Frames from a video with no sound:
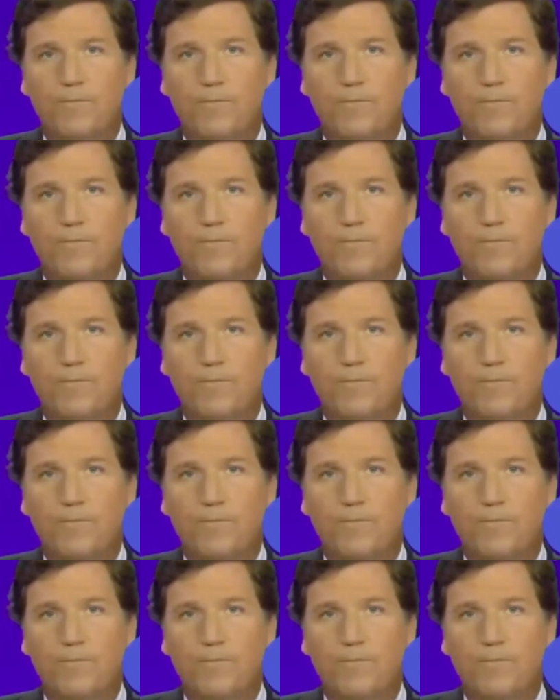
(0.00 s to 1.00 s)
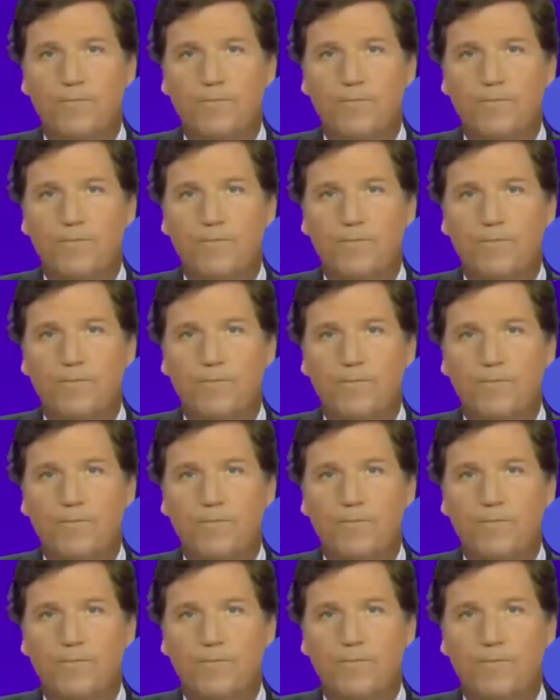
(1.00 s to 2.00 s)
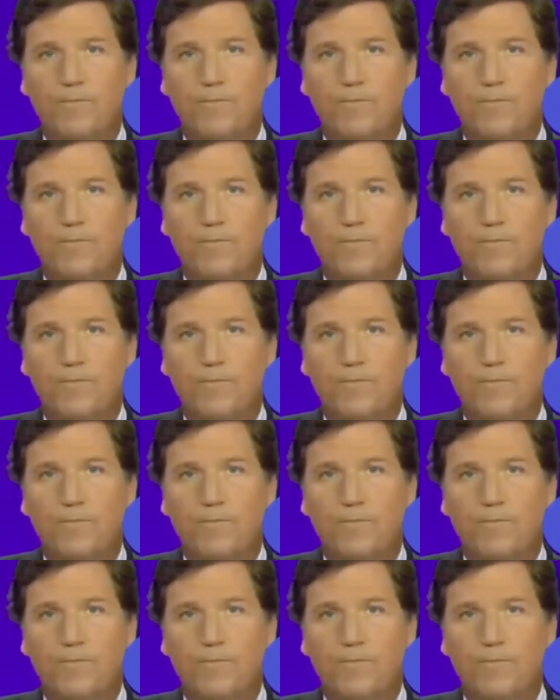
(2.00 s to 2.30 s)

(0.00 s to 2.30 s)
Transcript: Lloyd Austin was not lying. One.